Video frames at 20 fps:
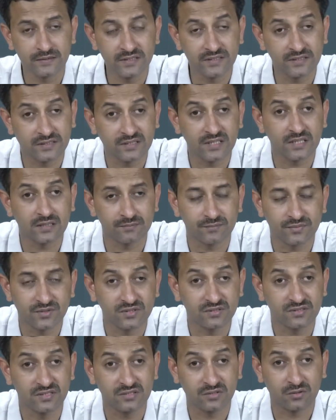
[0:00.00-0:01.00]
terms,
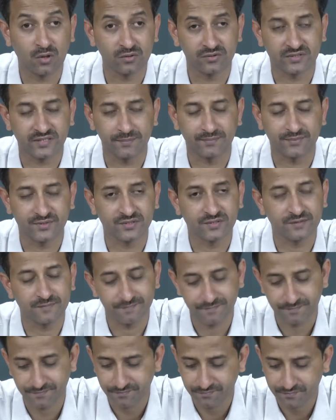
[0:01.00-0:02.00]
these concepts.
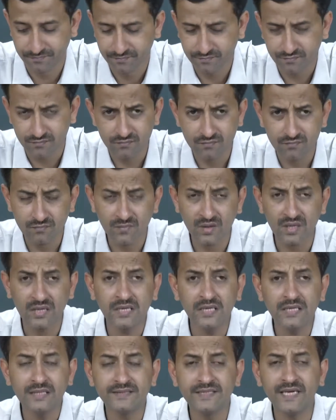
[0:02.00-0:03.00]

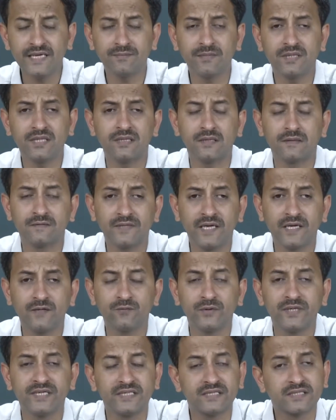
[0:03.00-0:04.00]
Then
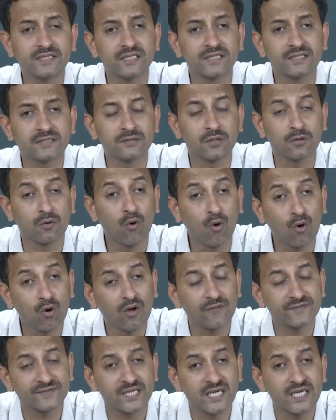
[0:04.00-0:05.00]
we discussed the goal
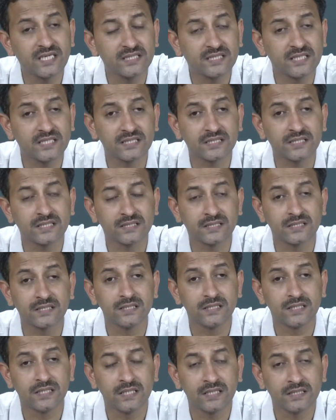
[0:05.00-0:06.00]
of science as
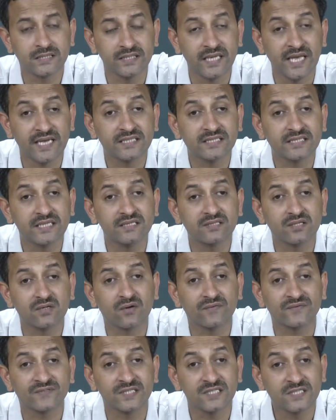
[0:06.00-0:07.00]
the extension
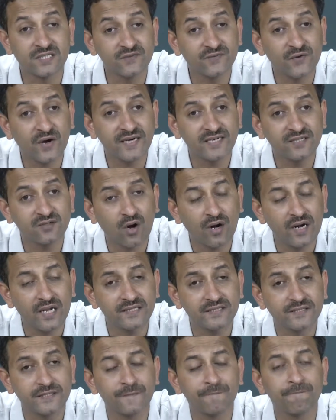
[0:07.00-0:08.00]
of certified
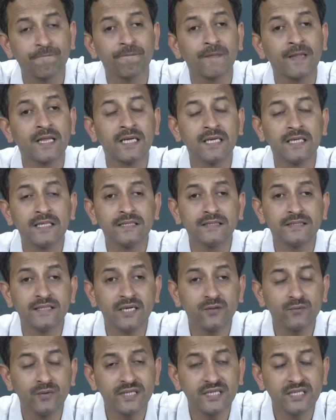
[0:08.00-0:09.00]
knowledge.
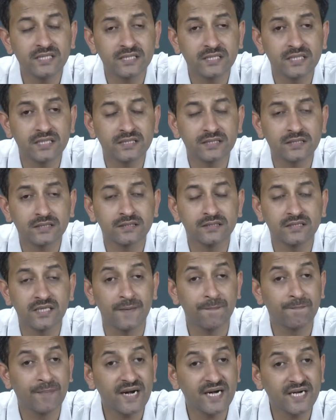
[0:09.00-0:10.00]
Then we discussed the
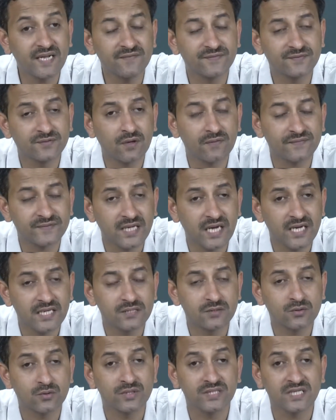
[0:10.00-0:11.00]
imperatives of
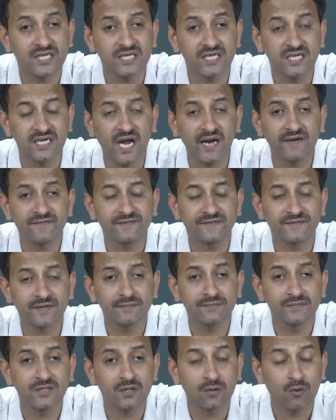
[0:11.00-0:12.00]
science which are derived
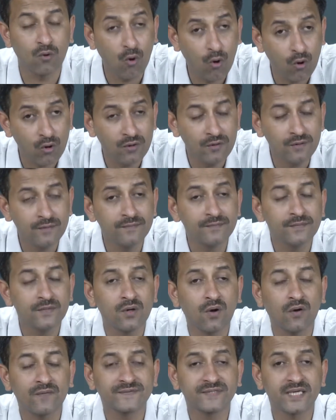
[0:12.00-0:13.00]
from the goal
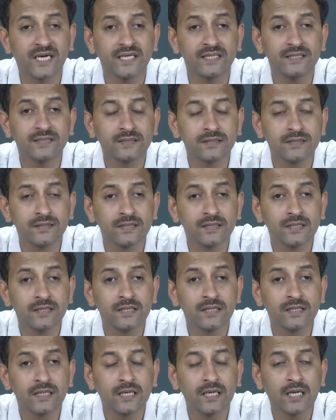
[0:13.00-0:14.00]
of science,
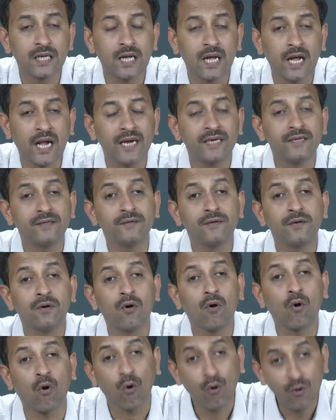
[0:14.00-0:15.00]
and
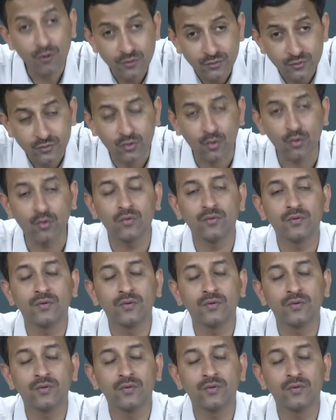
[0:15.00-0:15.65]
also